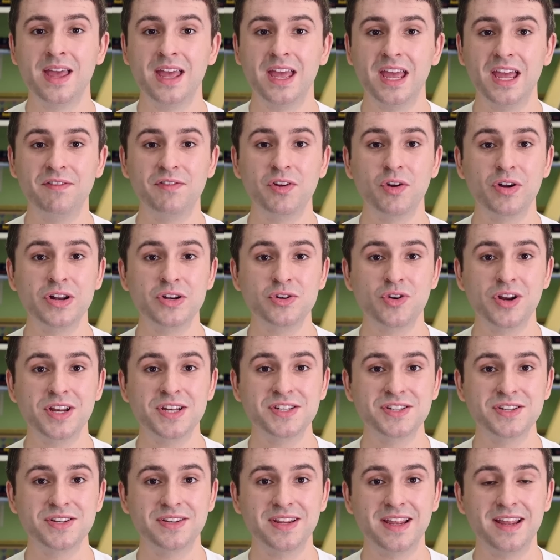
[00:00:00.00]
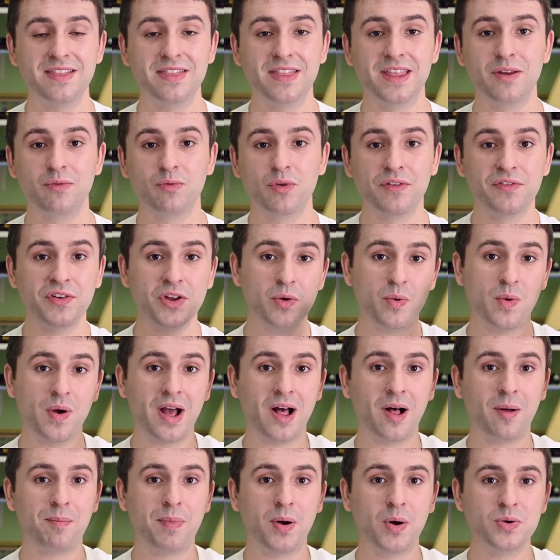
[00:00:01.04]
If you're interested in the review,
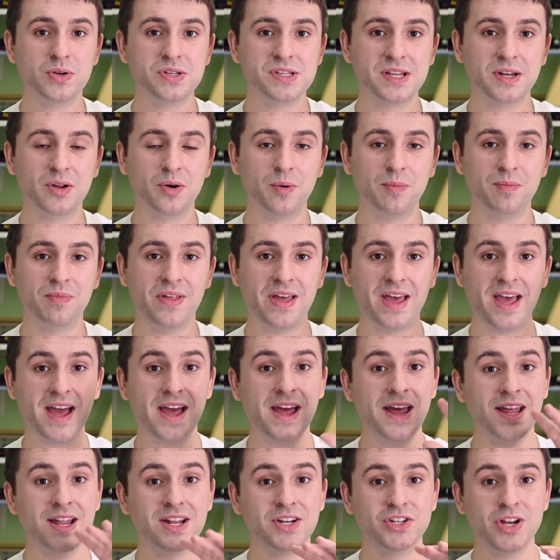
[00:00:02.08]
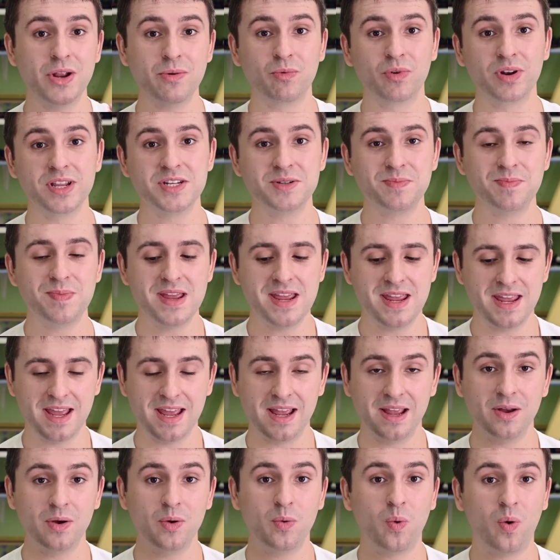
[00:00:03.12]
I'll post it up there. Generally
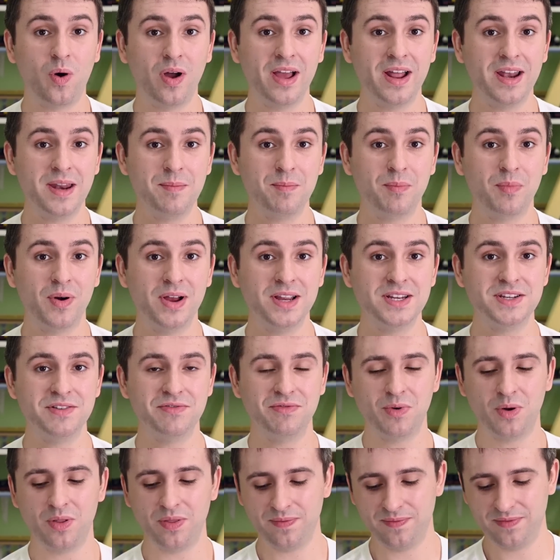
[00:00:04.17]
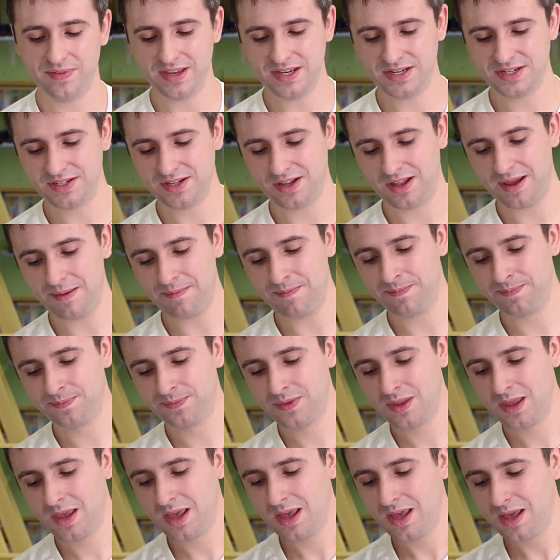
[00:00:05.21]
speaking, quite an impressive one this time.
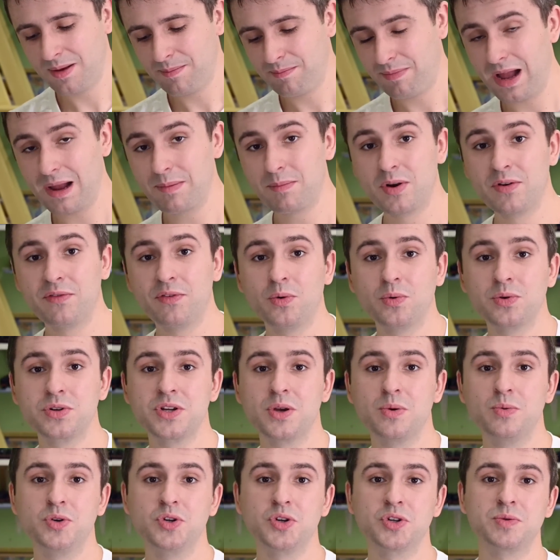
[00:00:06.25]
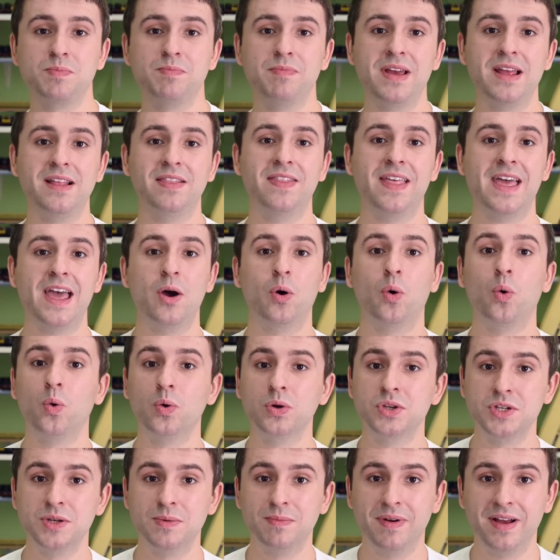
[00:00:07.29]
Bachmann have also just made their
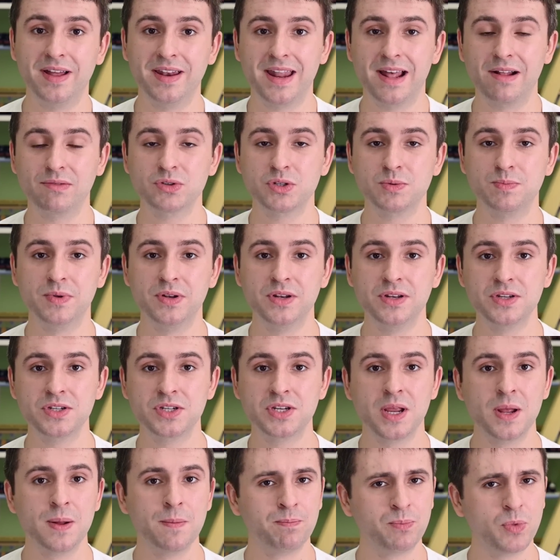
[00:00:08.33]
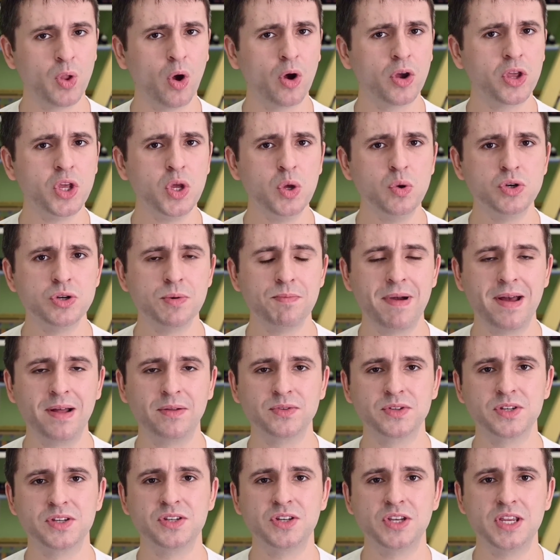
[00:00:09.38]
autumn announcements. Not a huge
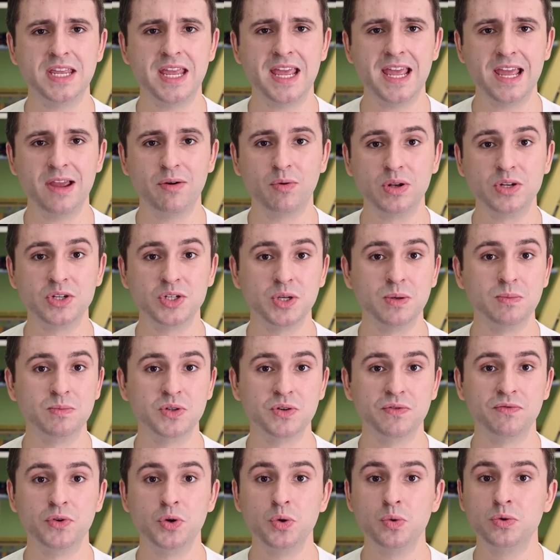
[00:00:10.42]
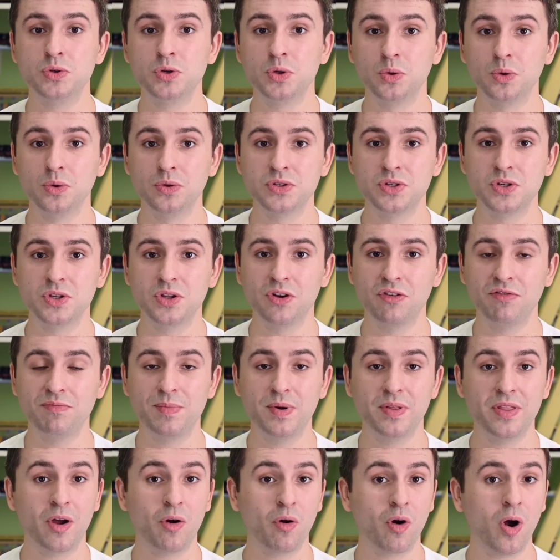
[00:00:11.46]
amount to see here in terms of new tooled stuff,
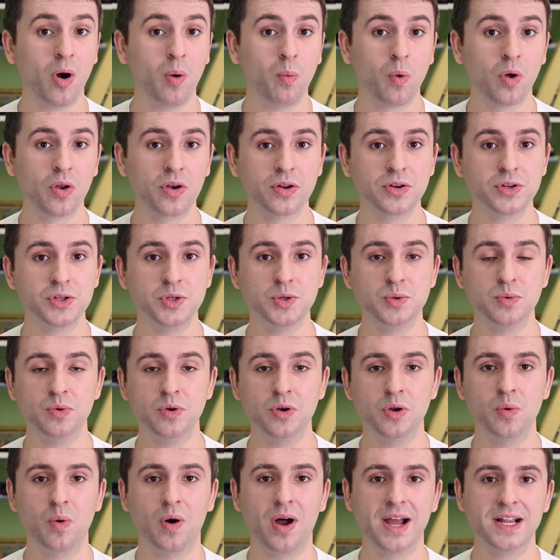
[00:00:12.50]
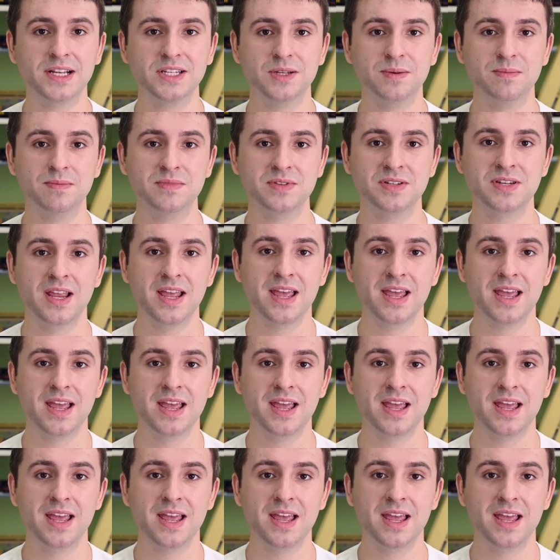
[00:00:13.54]
but there are one or two new items,